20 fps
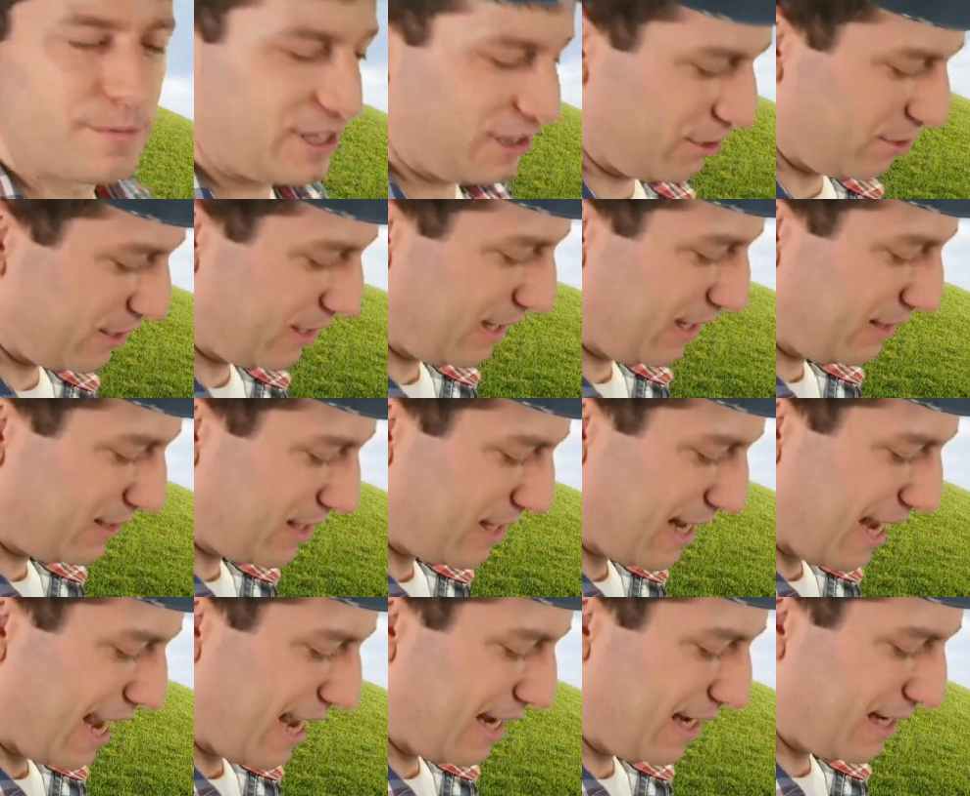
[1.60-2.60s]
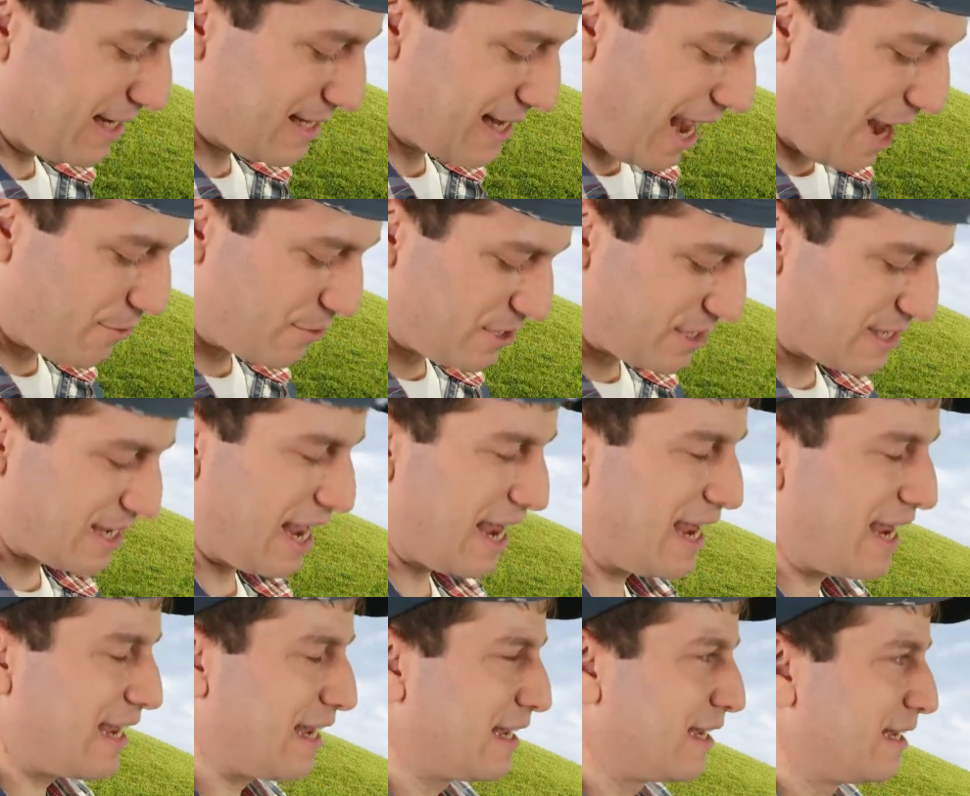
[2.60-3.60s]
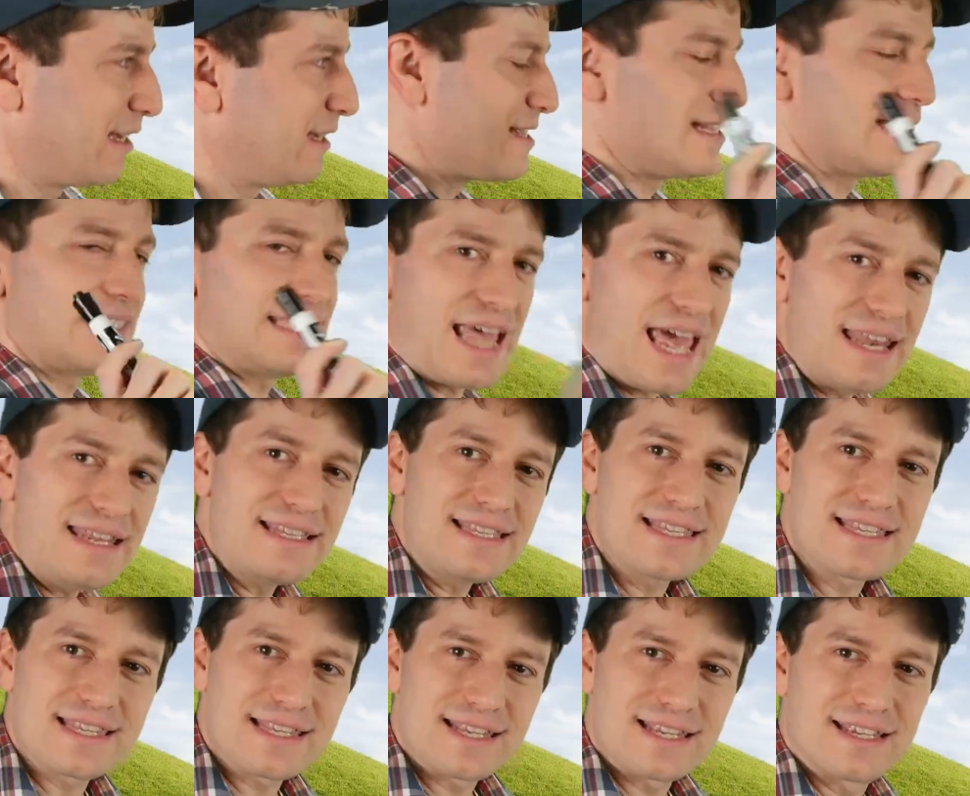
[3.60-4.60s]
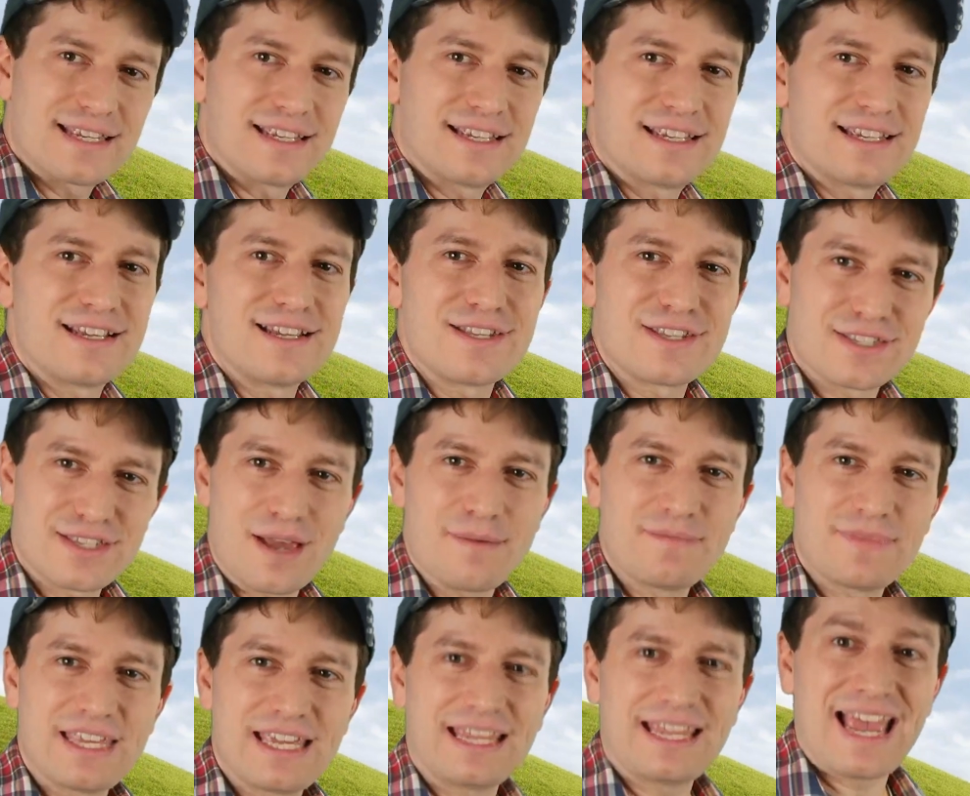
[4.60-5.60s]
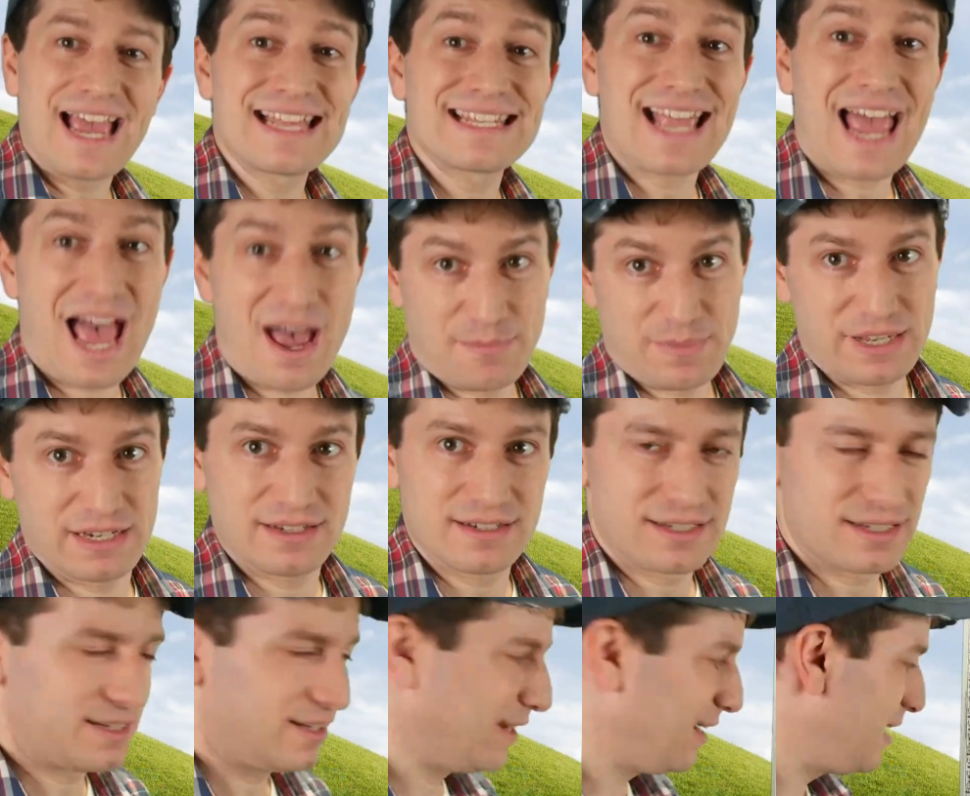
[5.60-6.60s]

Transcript: to be learning today is how to say since something has happened.